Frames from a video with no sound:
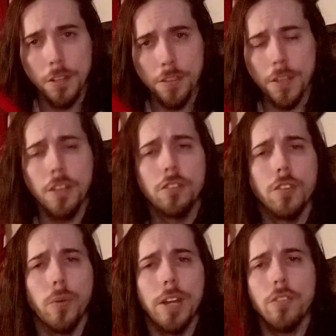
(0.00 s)
Things in
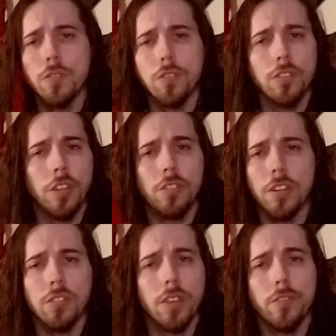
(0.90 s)
the range of 60
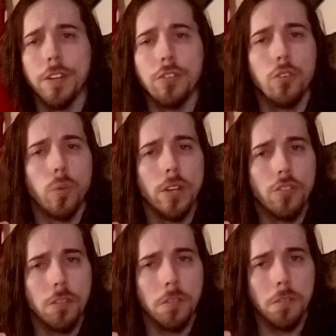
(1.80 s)
to 72
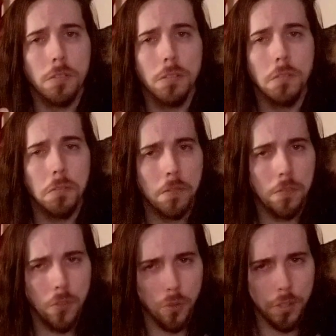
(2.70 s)
inches,
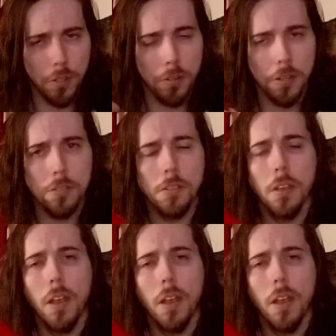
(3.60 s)
if you're curious.